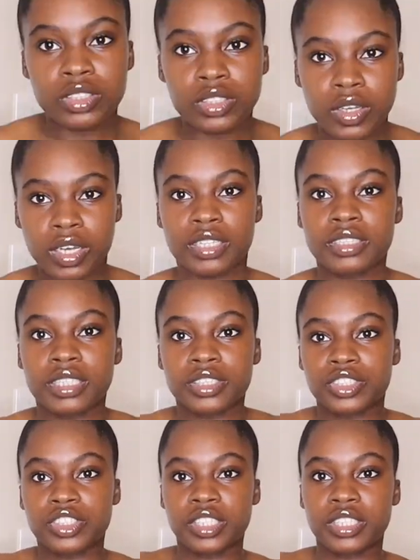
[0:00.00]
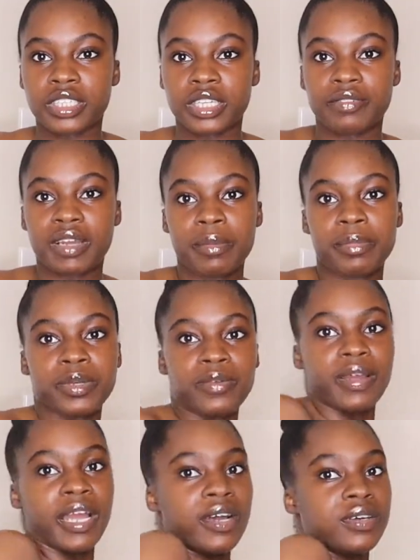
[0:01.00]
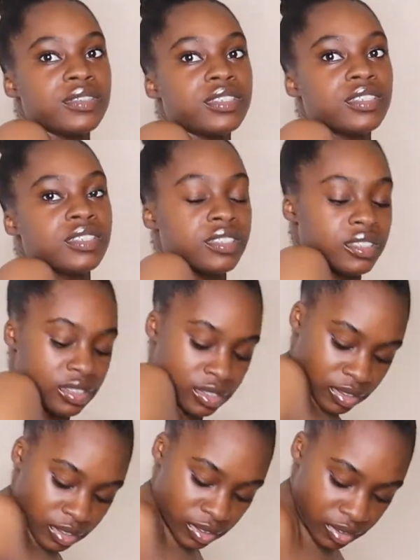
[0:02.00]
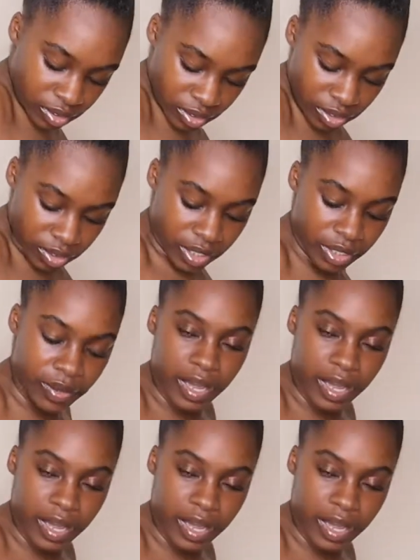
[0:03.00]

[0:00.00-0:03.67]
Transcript: So go ahead and take the shirt and wrap it around so that